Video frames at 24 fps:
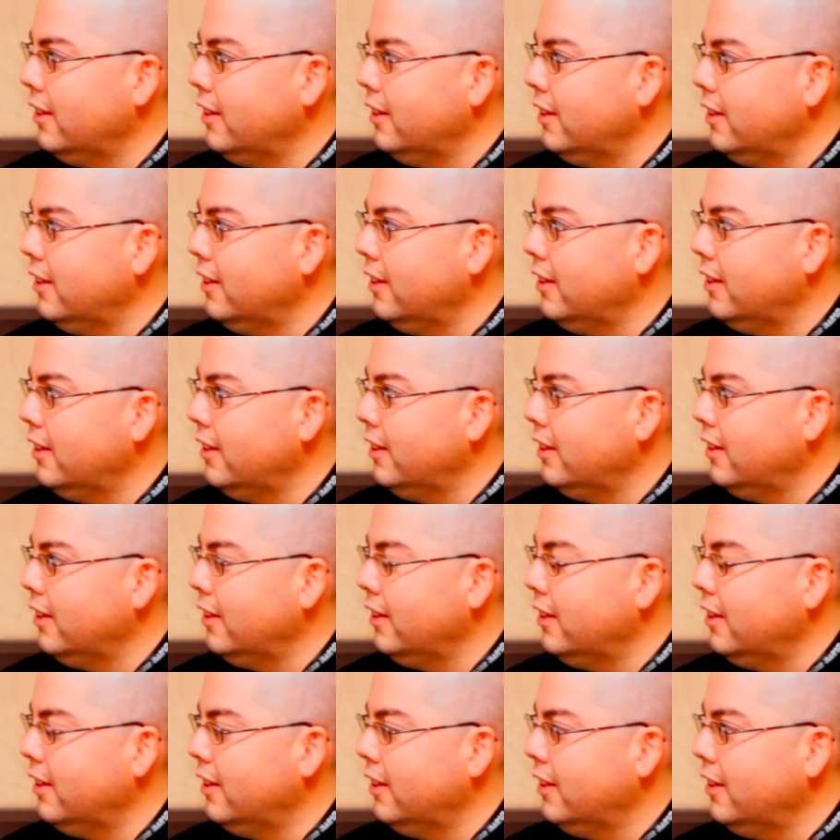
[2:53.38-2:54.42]

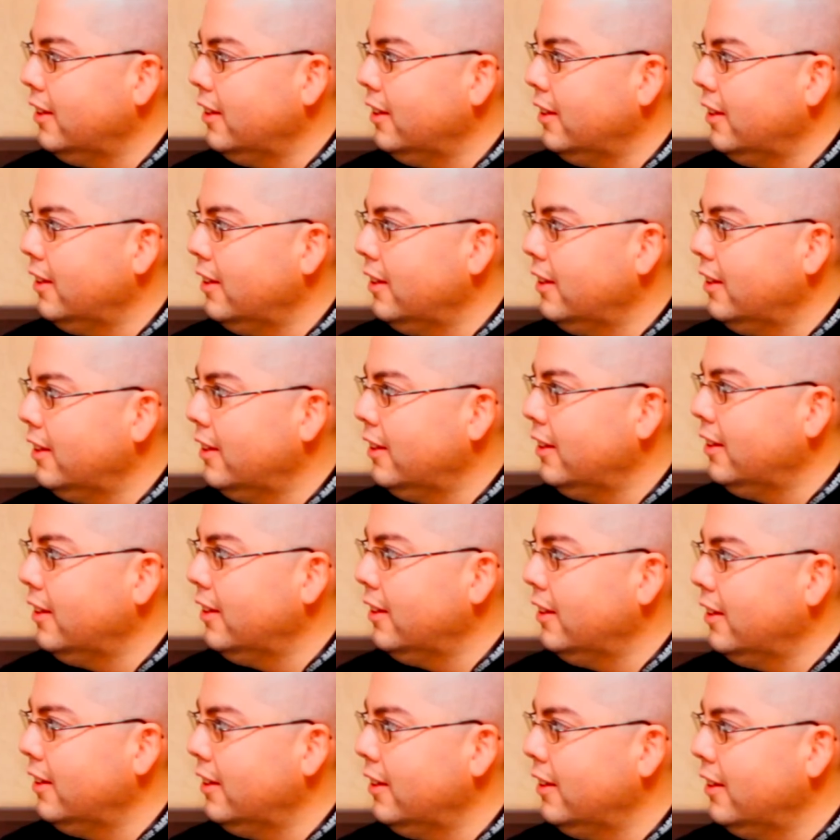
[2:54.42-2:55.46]

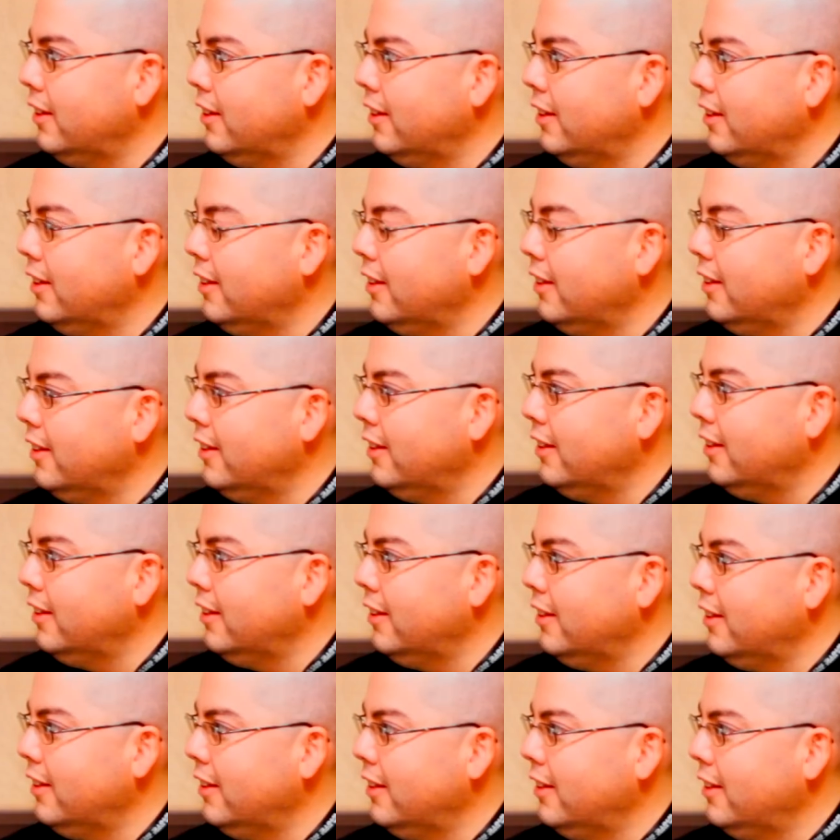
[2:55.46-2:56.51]

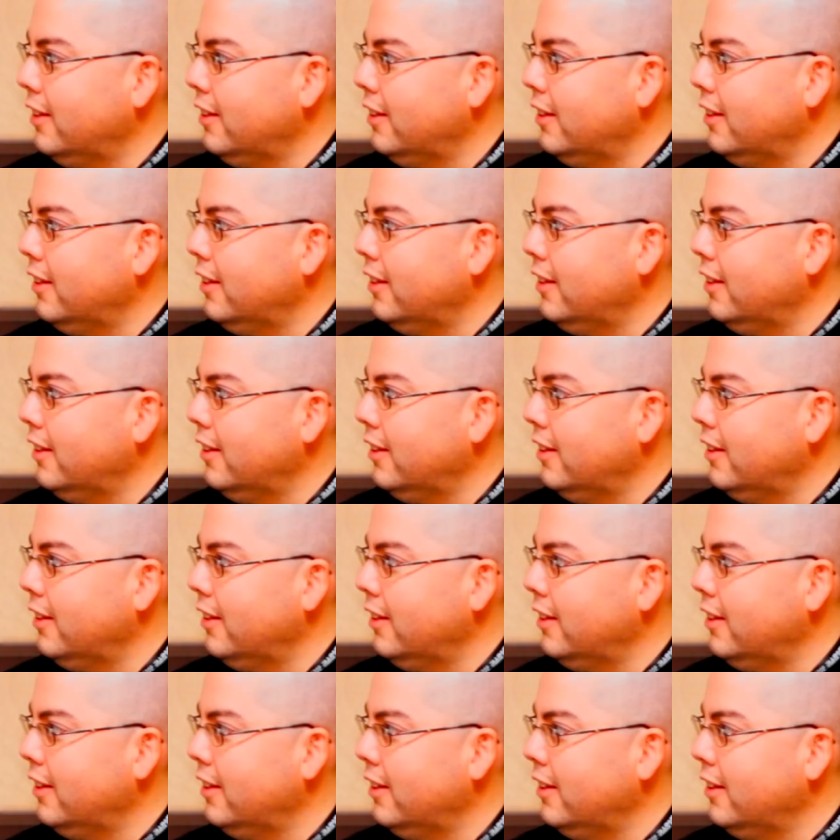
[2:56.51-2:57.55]

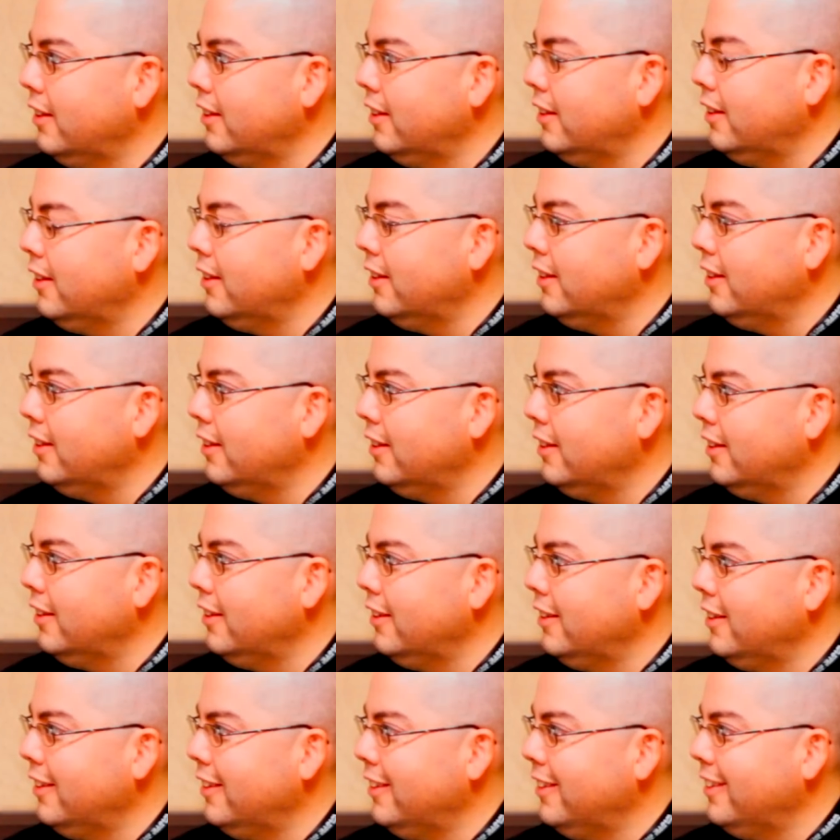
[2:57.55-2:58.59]

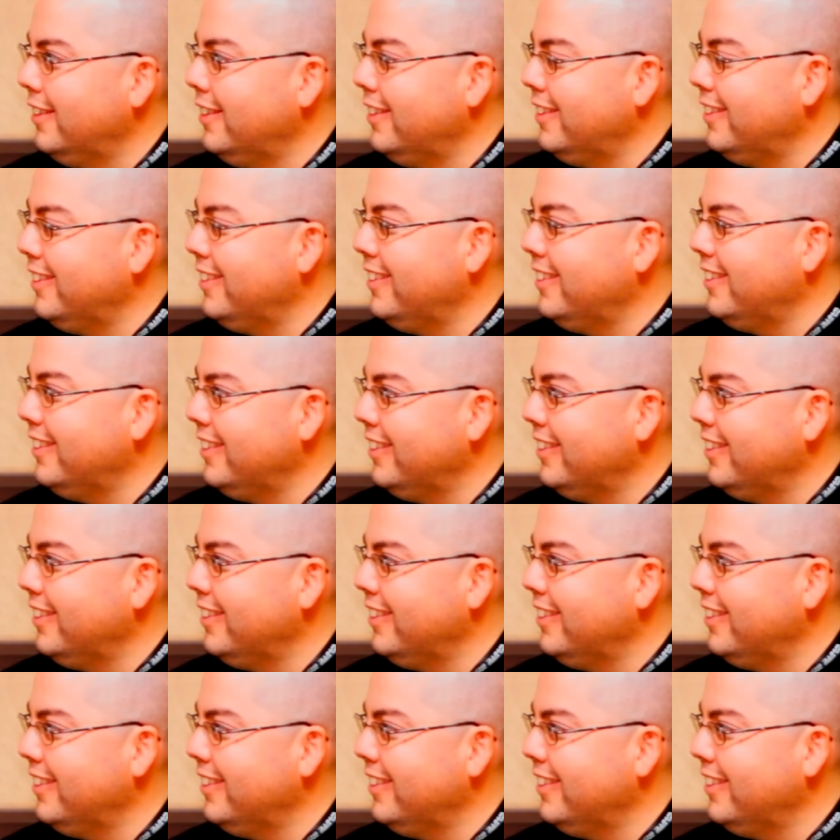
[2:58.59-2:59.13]
(silent)